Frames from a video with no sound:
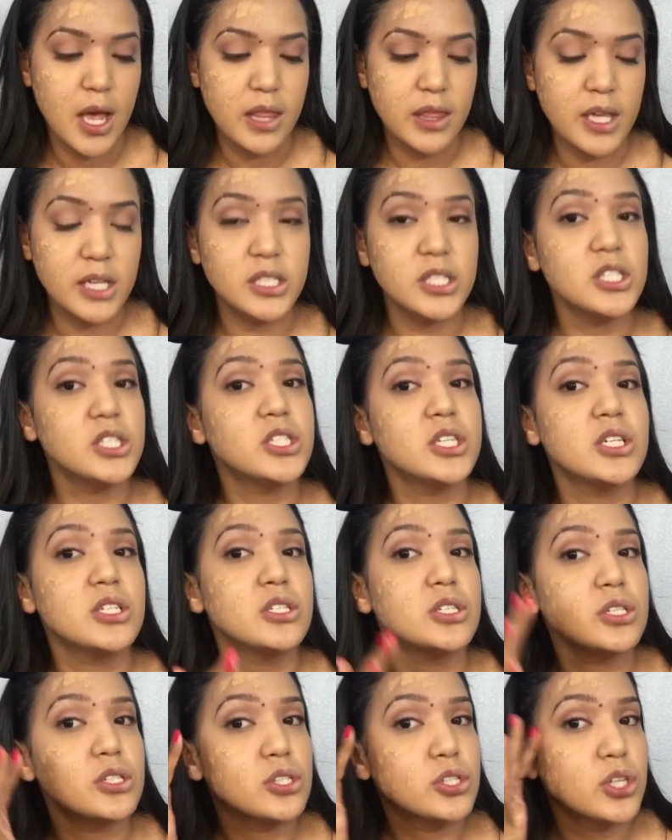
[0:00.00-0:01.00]
This is
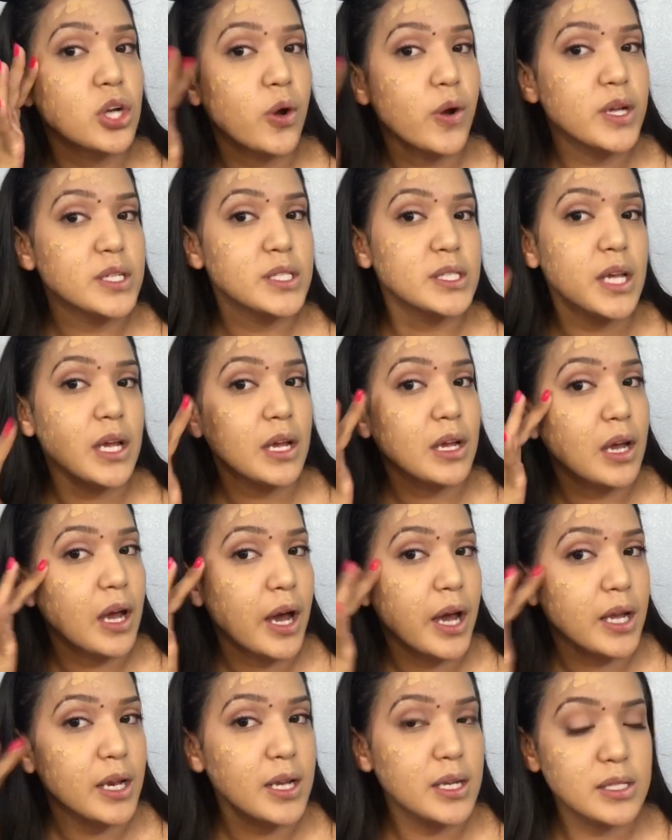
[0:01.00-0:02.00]
just to show us and
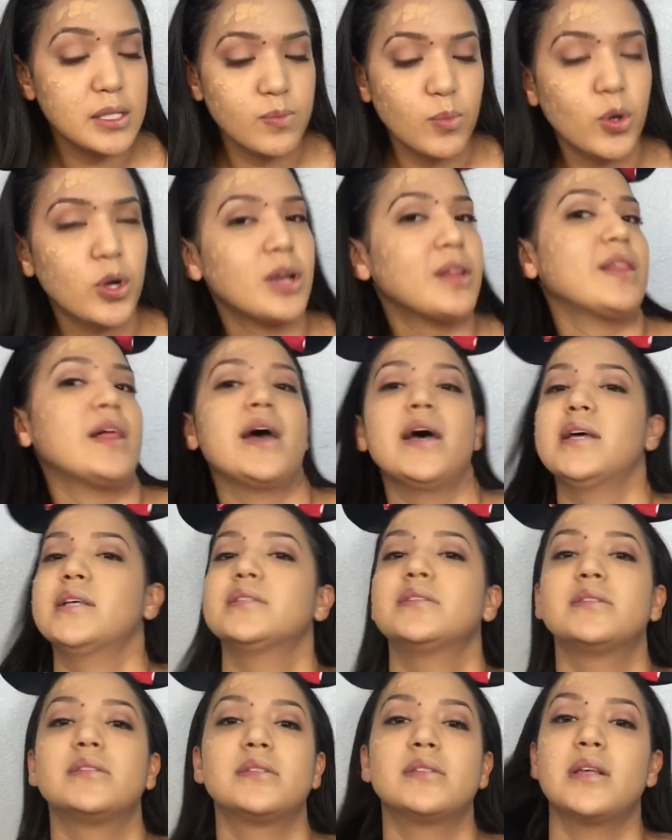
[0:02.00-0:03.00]
guide us more or
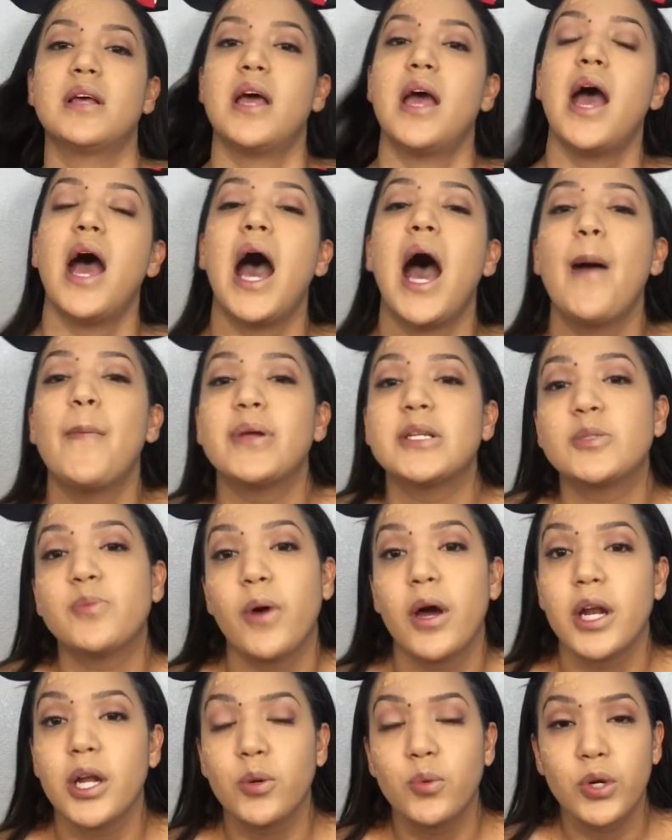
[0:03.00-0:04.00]
less how much
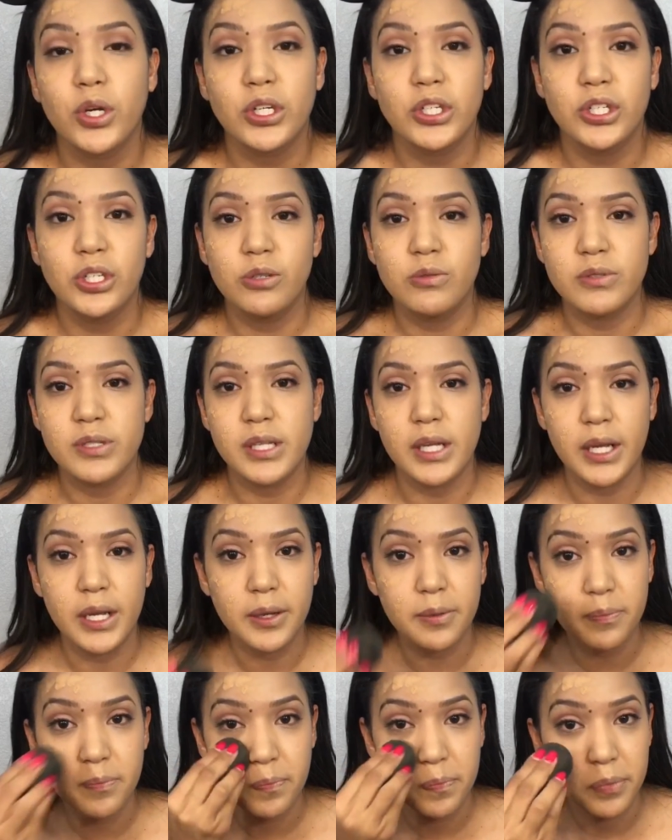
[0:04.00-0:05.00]
product we're using,